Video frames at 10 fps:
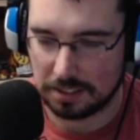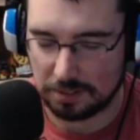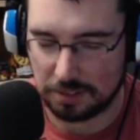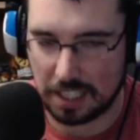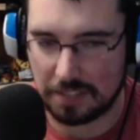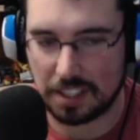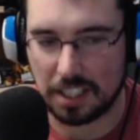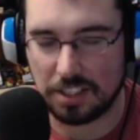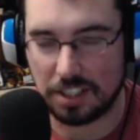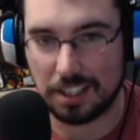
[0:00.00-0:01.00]
have to
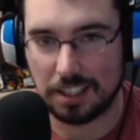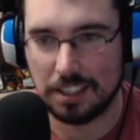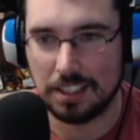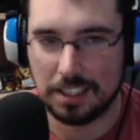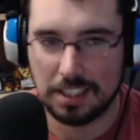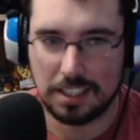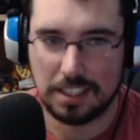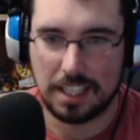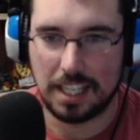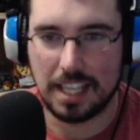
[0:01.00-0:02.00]
cut you."
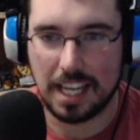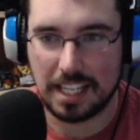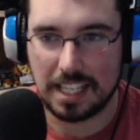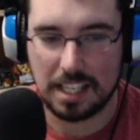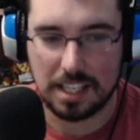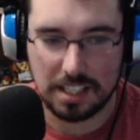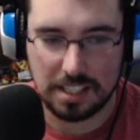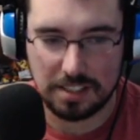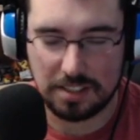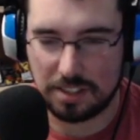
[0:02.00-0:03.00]
And then
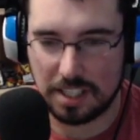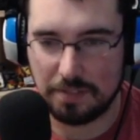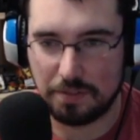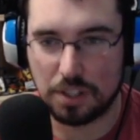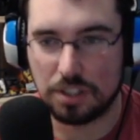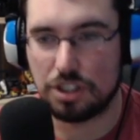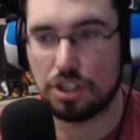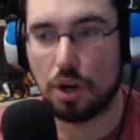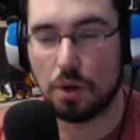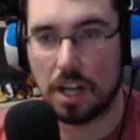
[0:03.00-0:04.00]
he did for
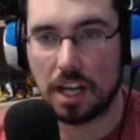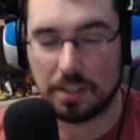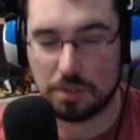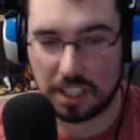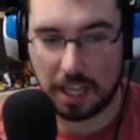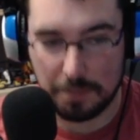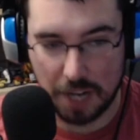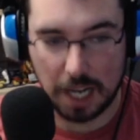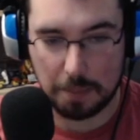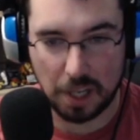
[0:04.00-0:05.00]
so long. He was like, "I'm
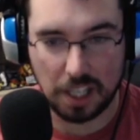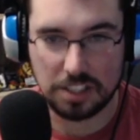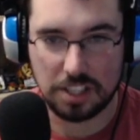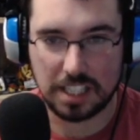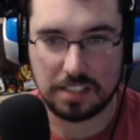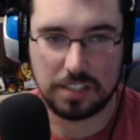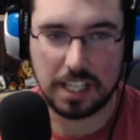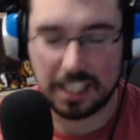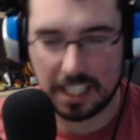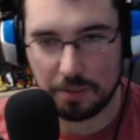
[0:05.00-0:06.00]
not apologizing for
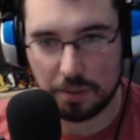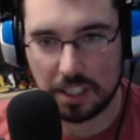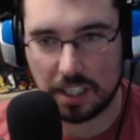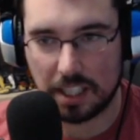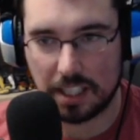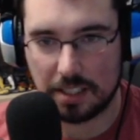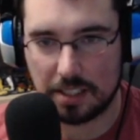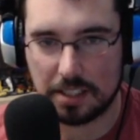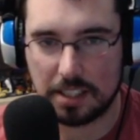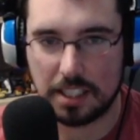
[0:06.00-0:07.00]
that," and then he went on
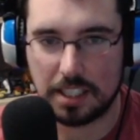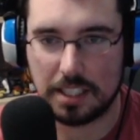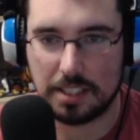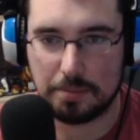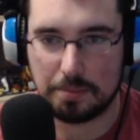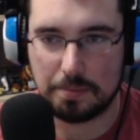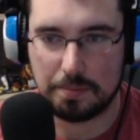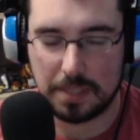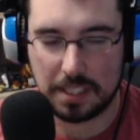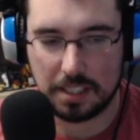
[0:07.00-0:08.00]

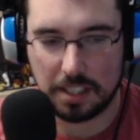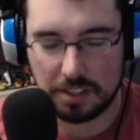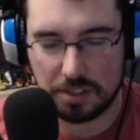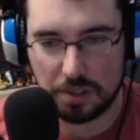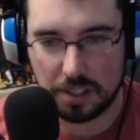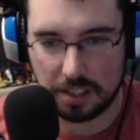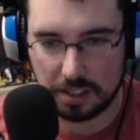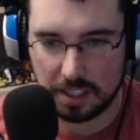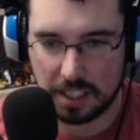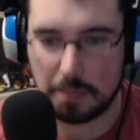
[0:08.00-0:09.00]
on tour
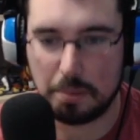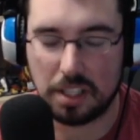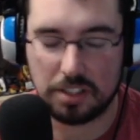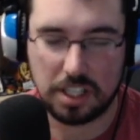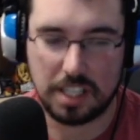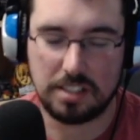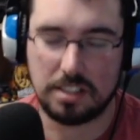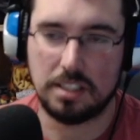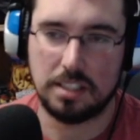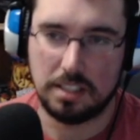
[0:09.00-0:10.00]
and apologized
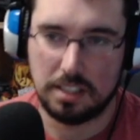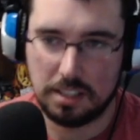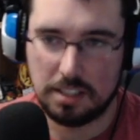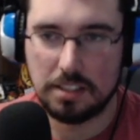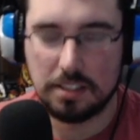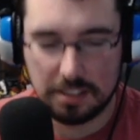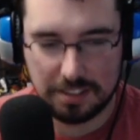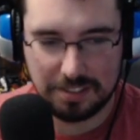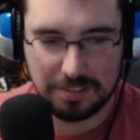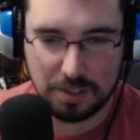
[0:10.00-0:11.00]

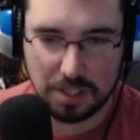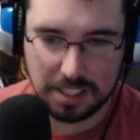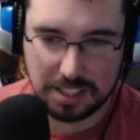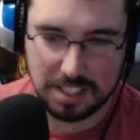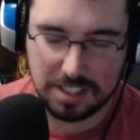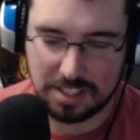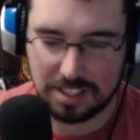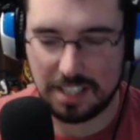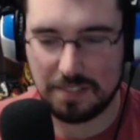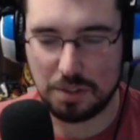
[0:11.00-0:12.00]
for it,
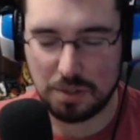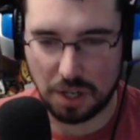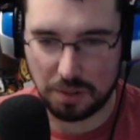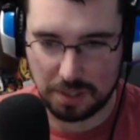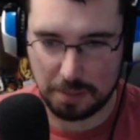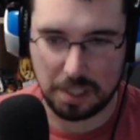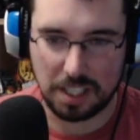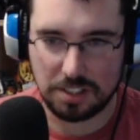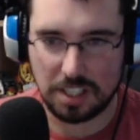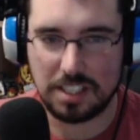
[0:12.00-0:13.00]
because if you don't
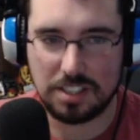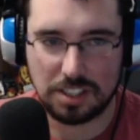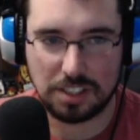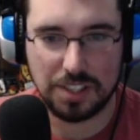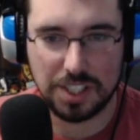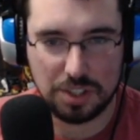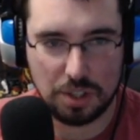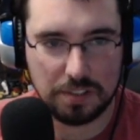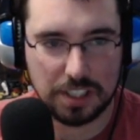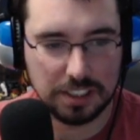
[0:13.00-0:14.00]
apologize, your career's over.